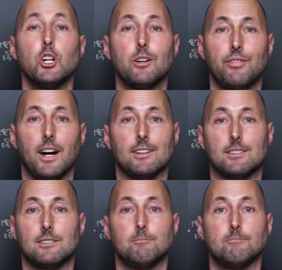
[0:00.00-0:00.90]
are good
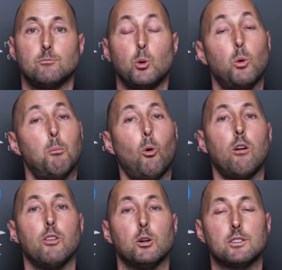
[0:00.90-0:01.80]
fats. We want
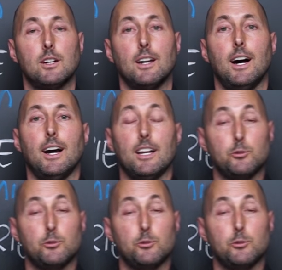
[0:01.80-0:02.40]
more of those in our diet